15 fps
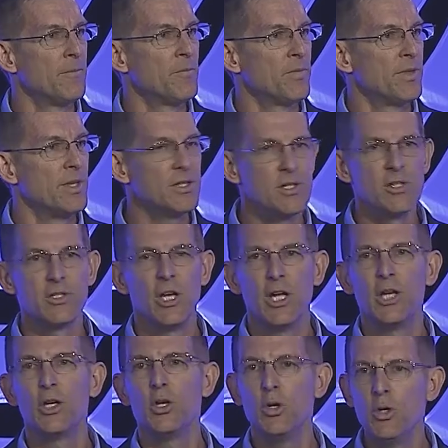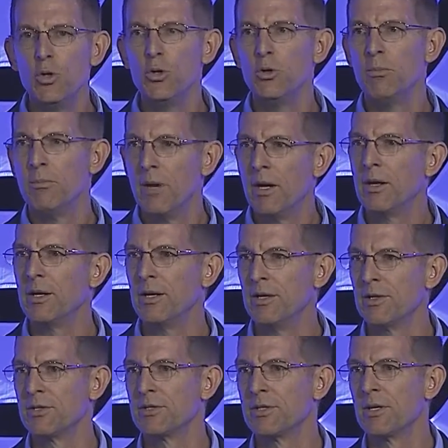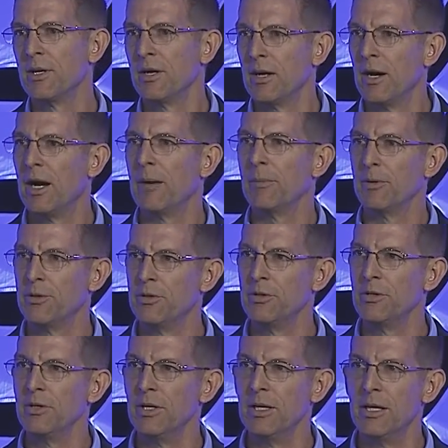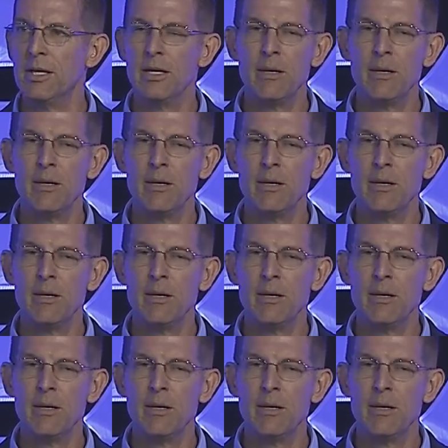this is a humongous opportunity,